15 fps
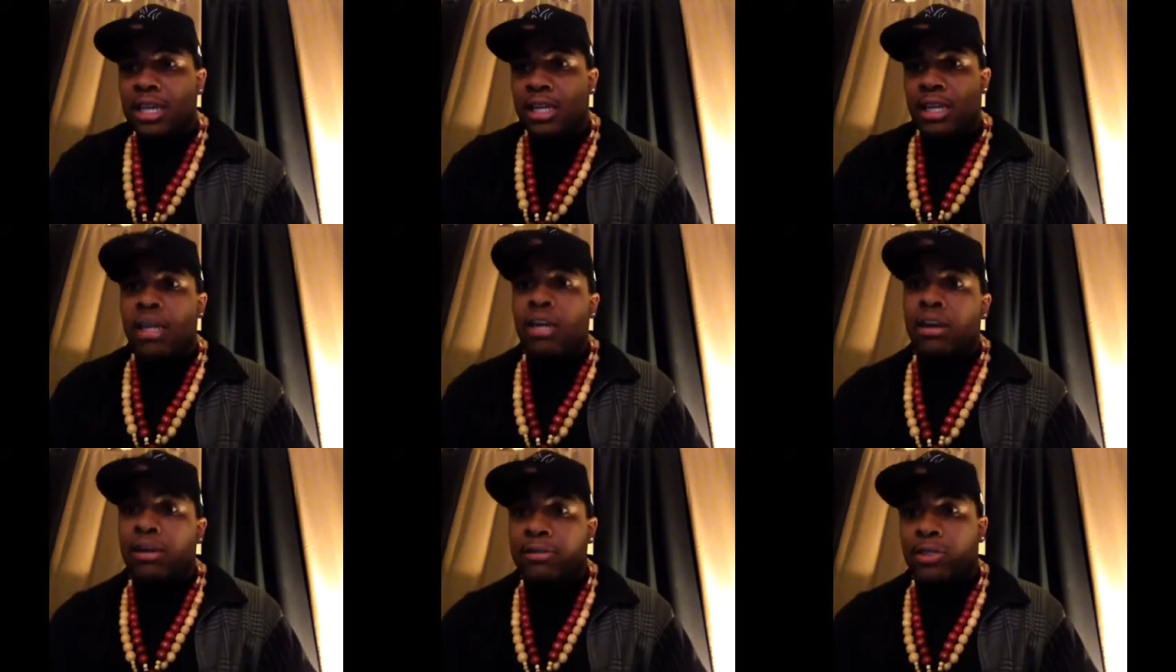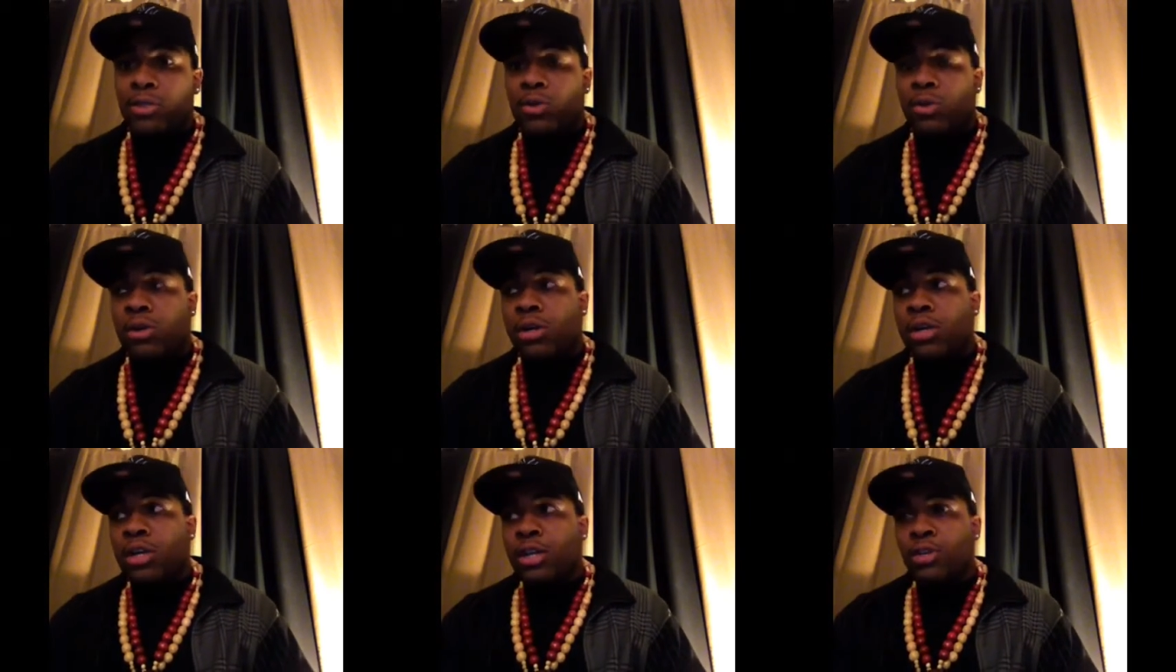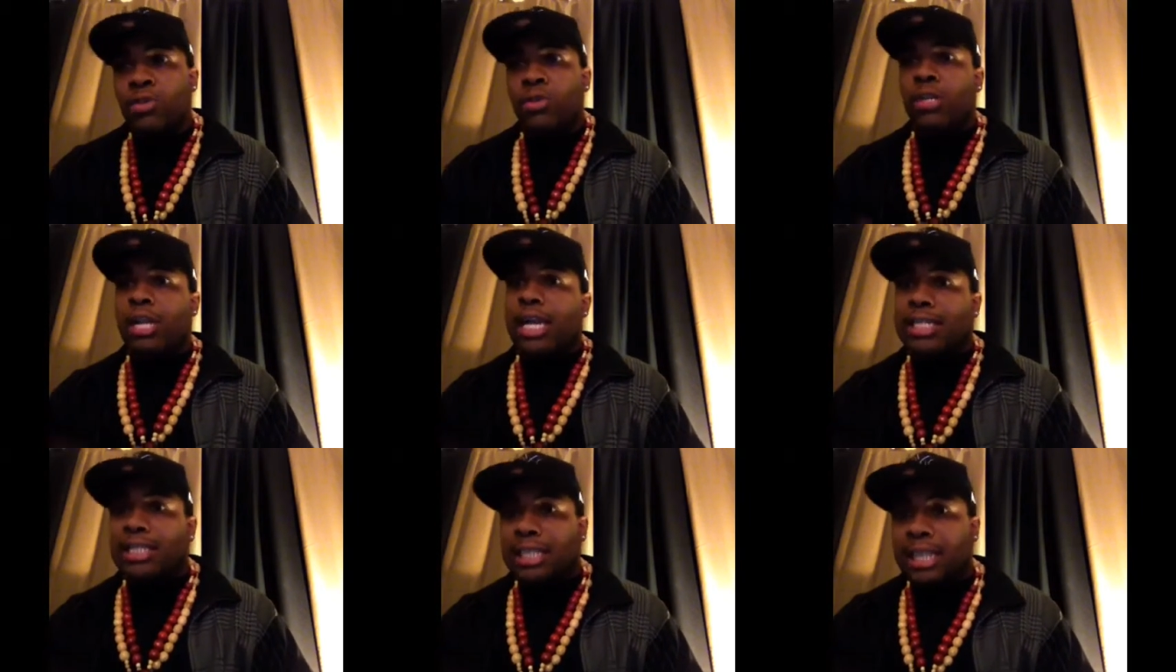loves or you know
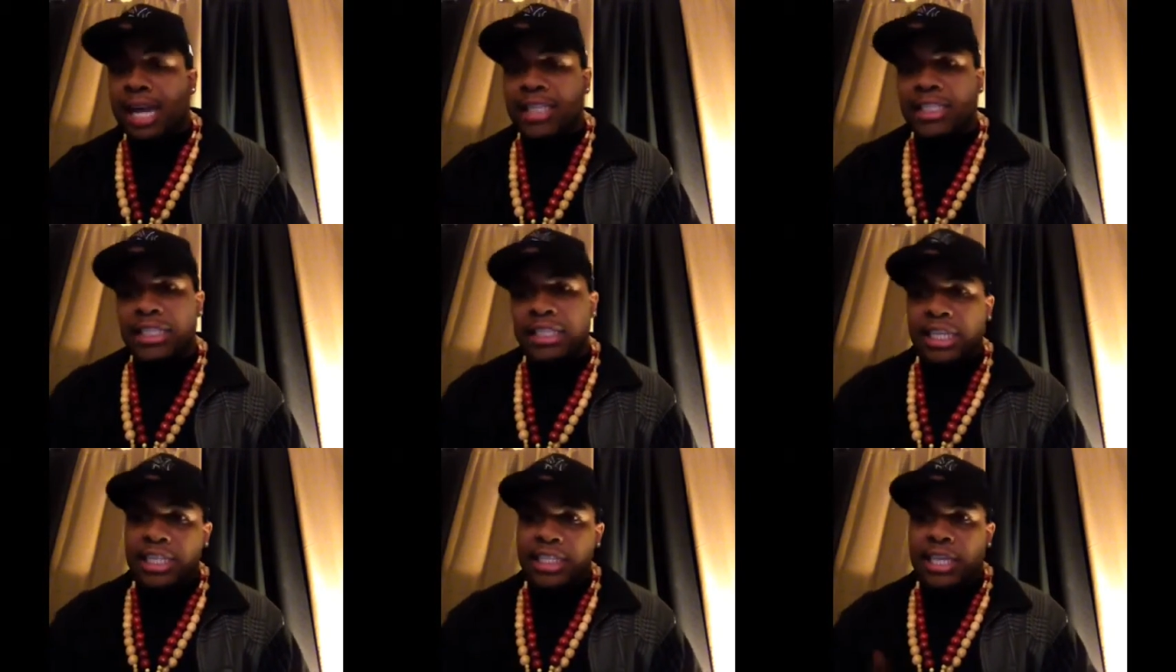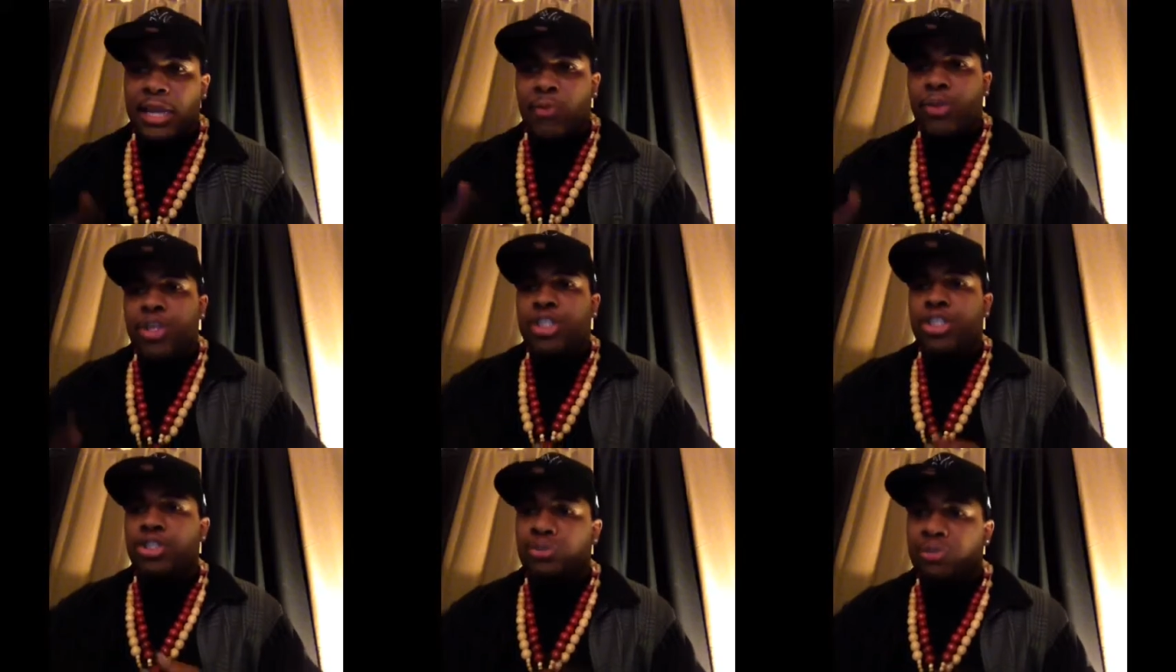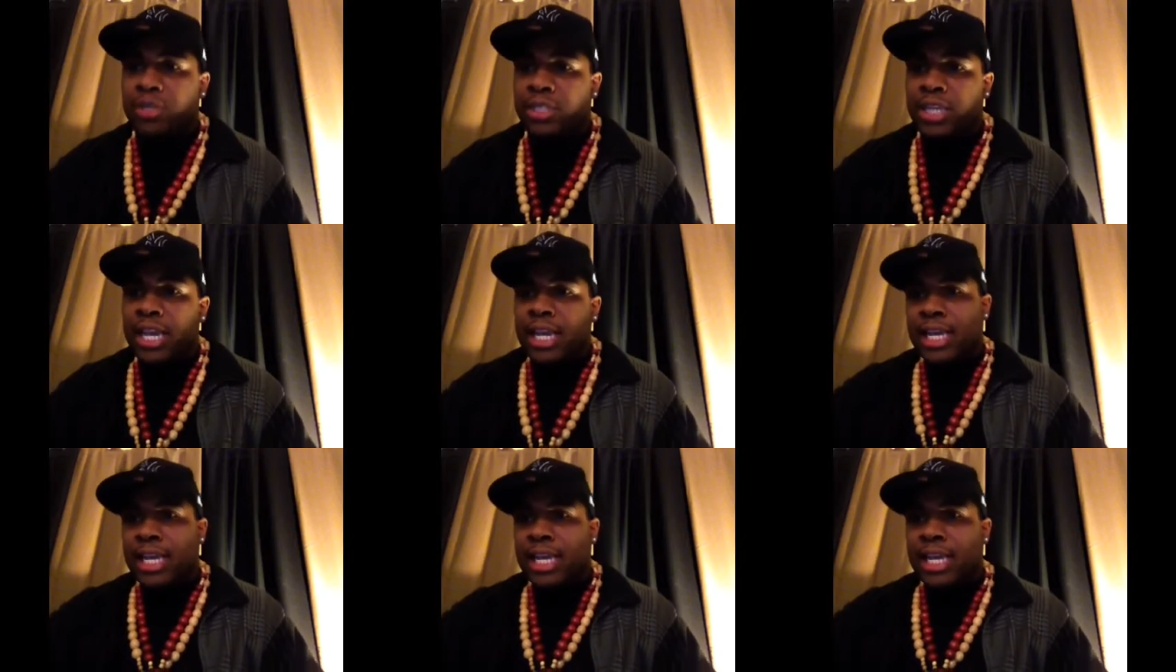likes a lot she needs that reassurance